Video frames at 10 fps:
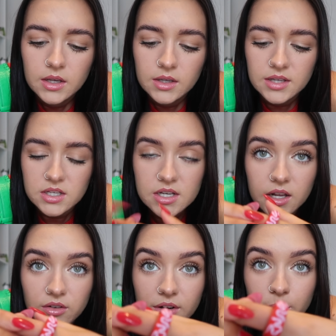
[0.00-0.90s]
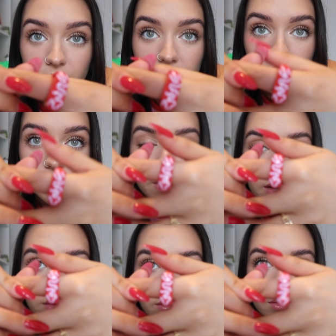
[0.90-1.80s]
It's actually like red and pink as
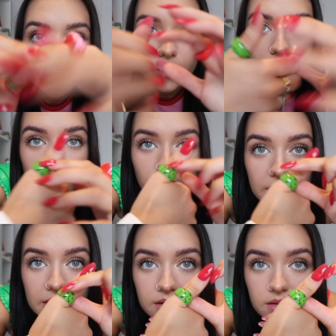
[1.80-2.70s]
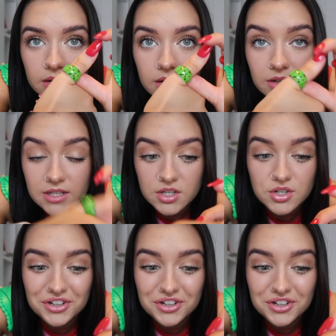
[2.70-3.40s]
well. One green. It's actually